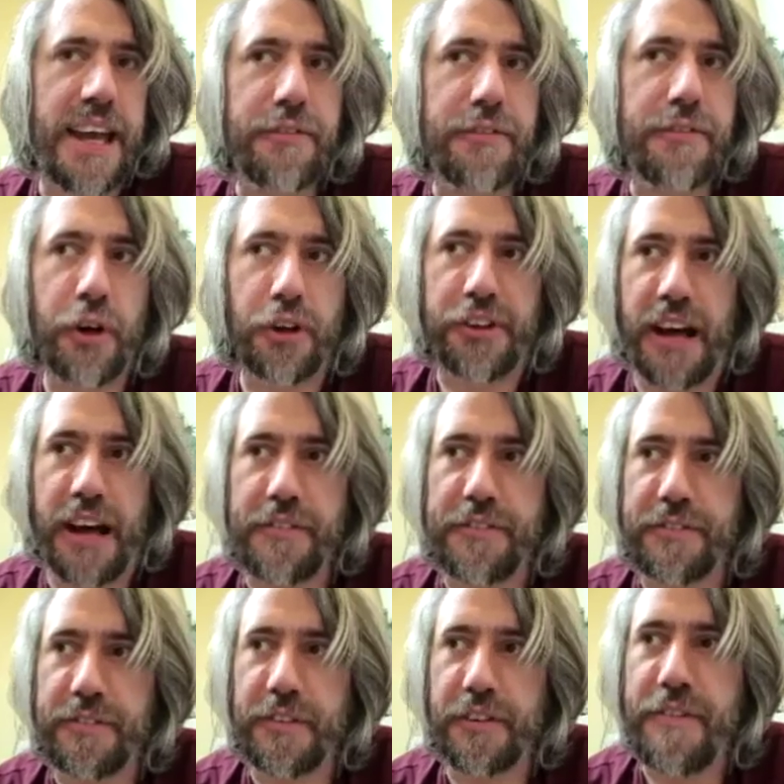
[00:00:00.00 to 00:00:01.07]
got to have
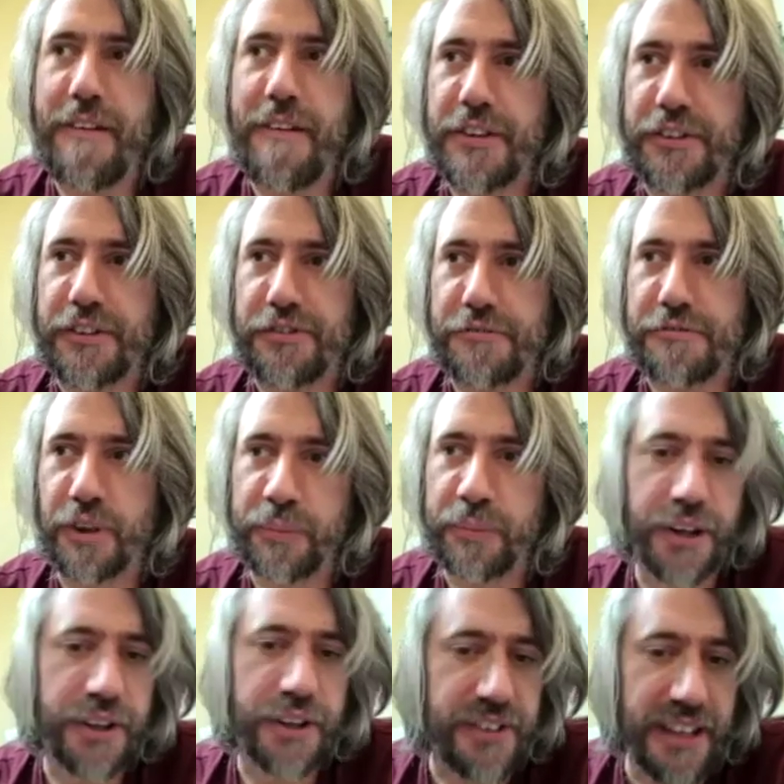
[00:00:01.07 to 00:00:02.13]
a very strong
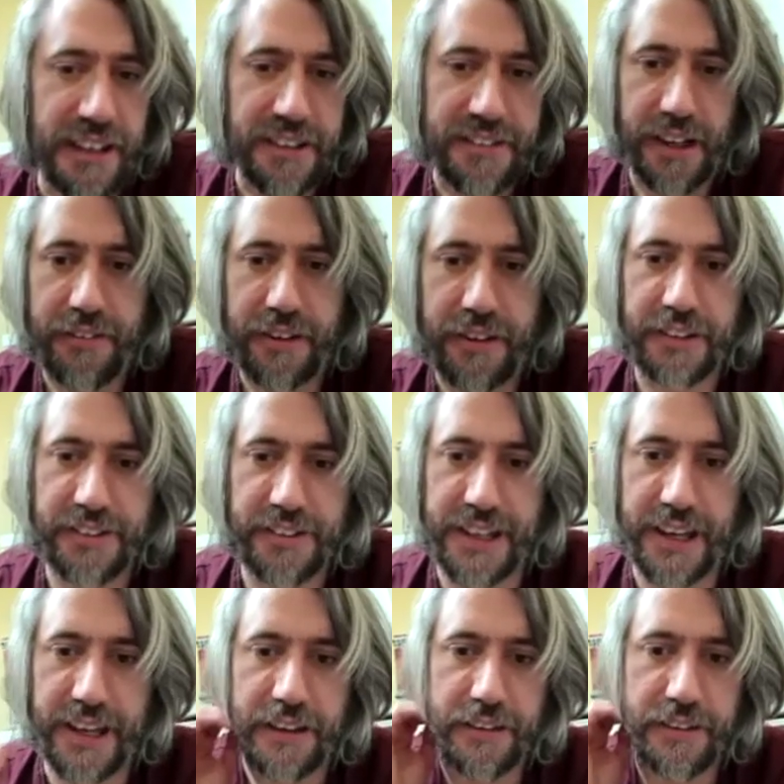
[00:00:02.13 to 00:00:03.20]
personality, I think, as a
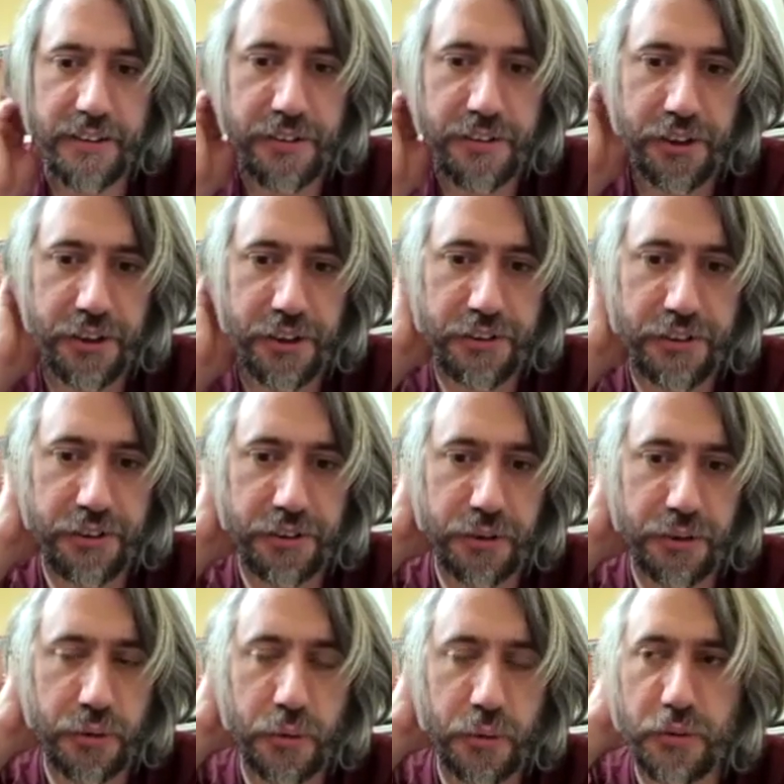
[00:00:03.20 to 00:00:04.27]
kid to
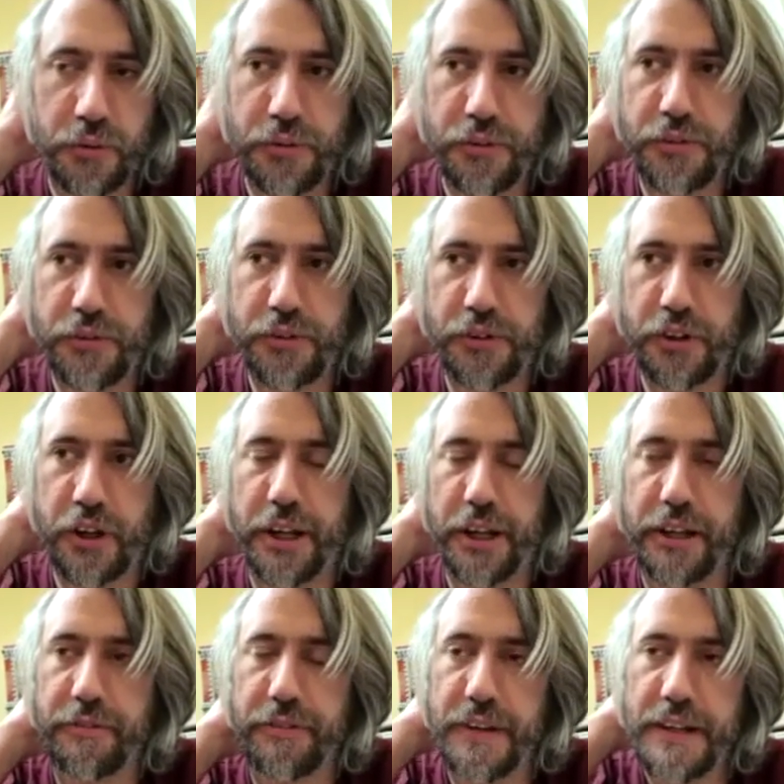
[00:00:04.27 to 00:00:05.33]
to to kind
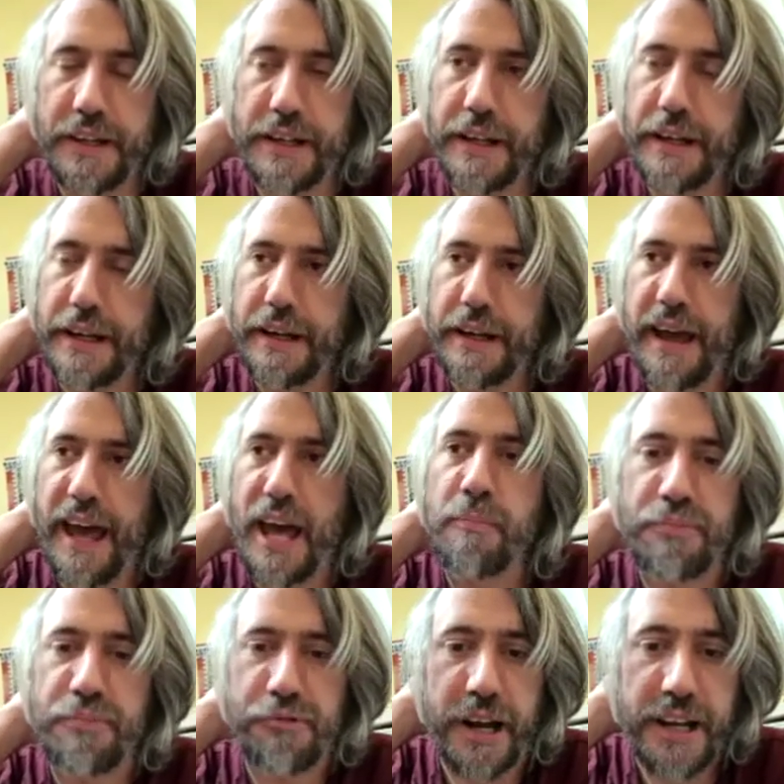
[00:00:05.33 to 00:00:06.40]
of
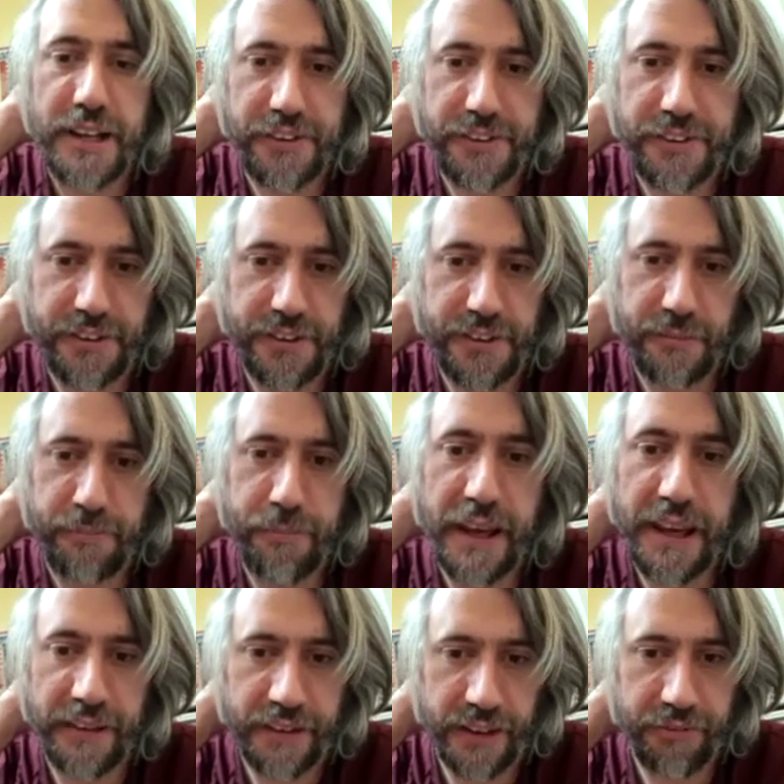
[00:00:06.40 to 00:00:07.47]
embrace
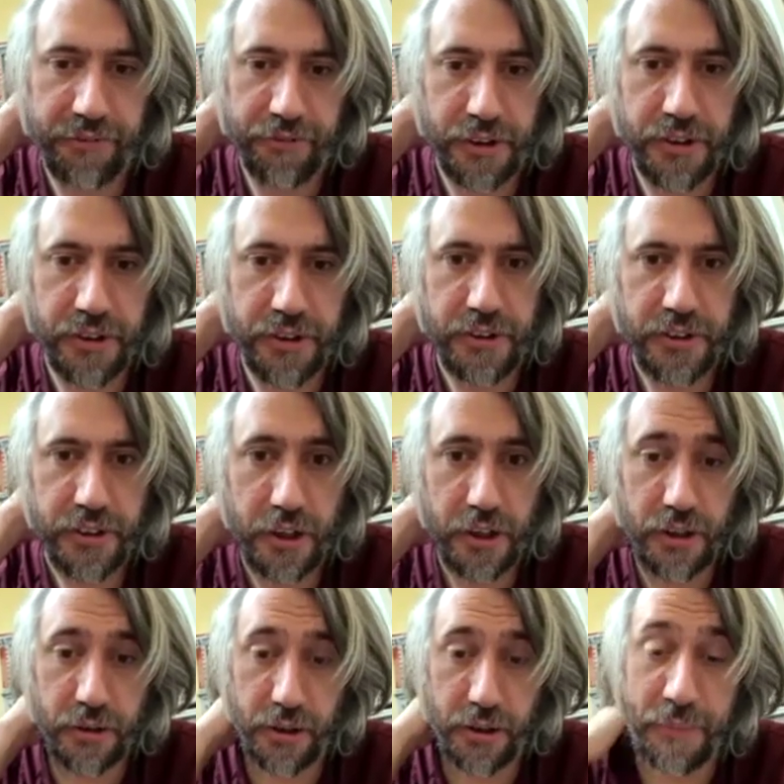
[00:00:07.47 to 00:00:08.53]
being different.
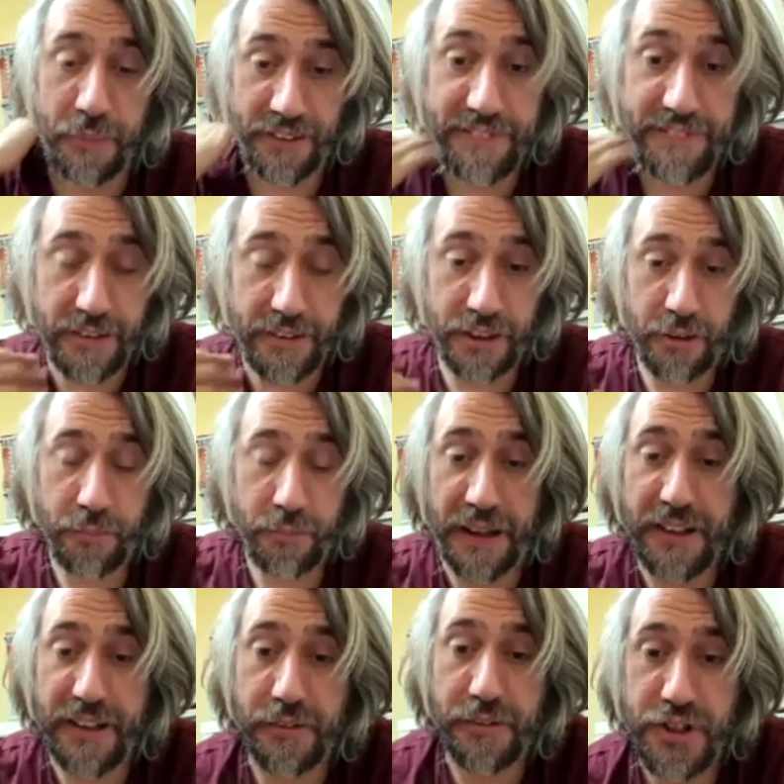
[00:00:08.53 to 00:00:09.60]
I mean, they, you know,
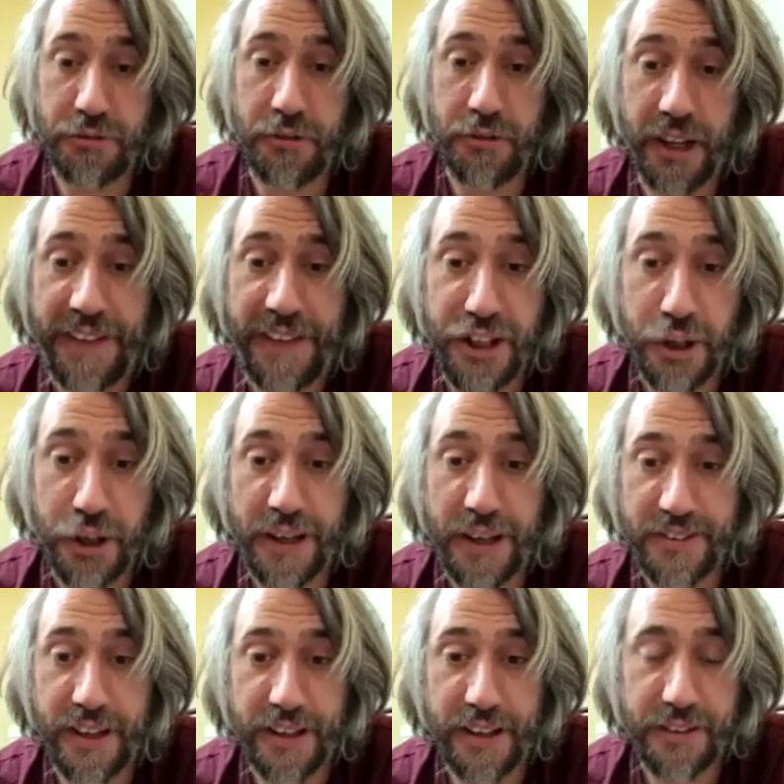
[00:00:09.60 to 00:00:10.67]
plenty of children like that do
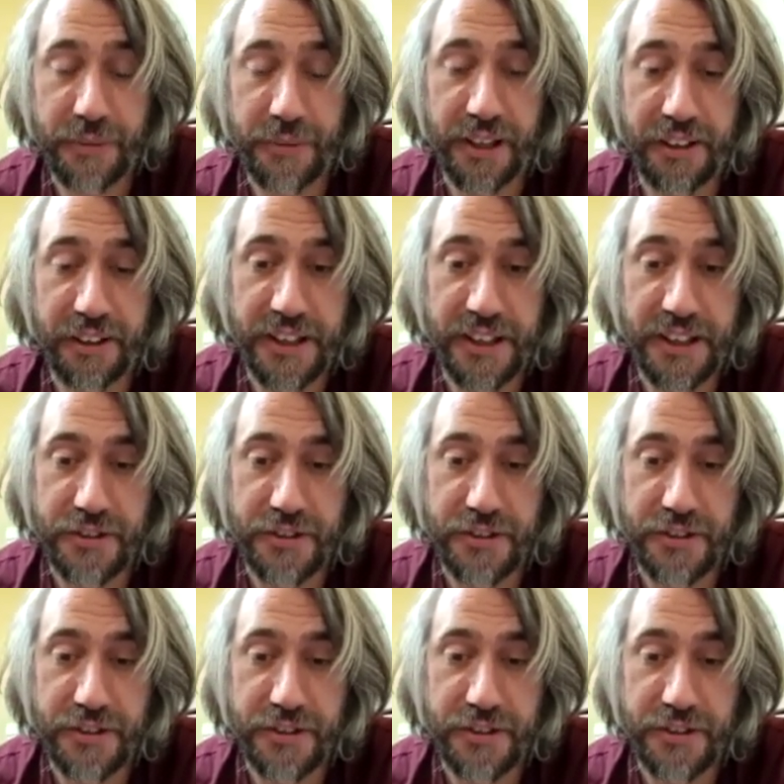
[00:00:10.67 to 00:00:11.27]
exist. I mean, I teach mm. a